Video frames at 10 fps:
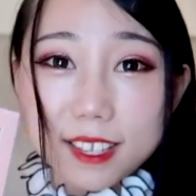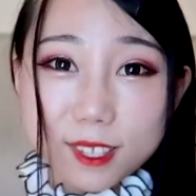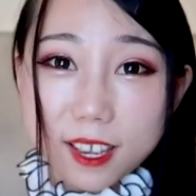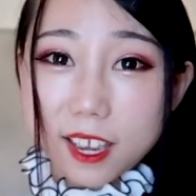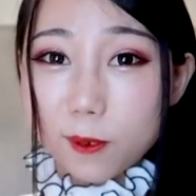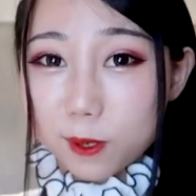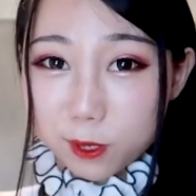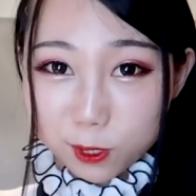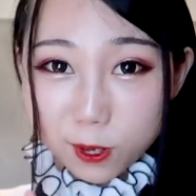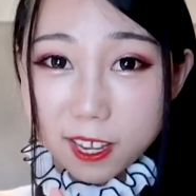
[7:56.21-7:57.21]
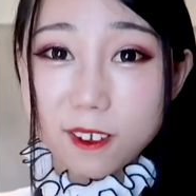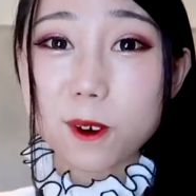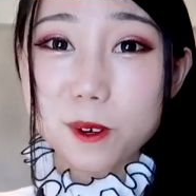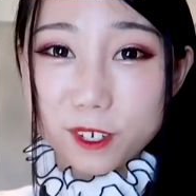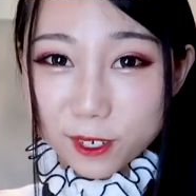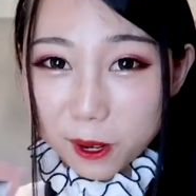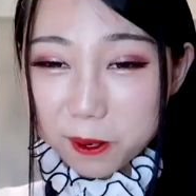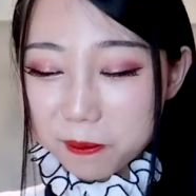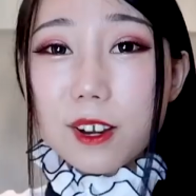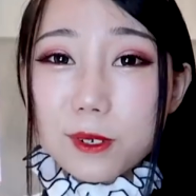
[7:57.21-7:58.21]
Next time I want to try the orange
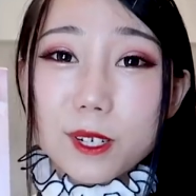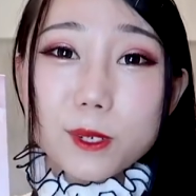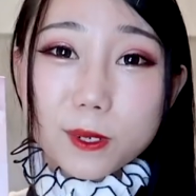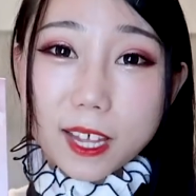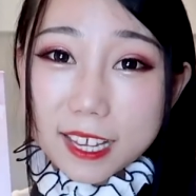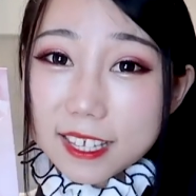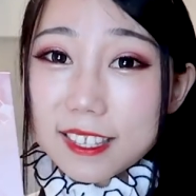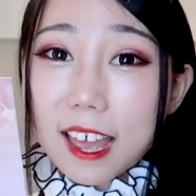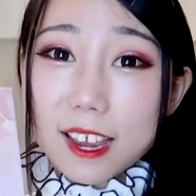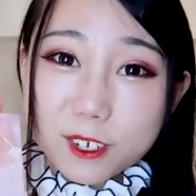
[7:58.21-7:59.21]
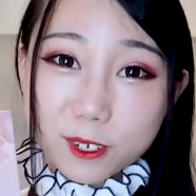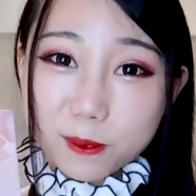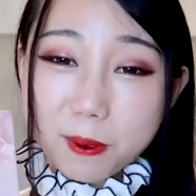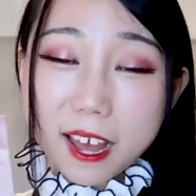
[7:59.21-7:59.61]
tone. I really do like this eyeshadow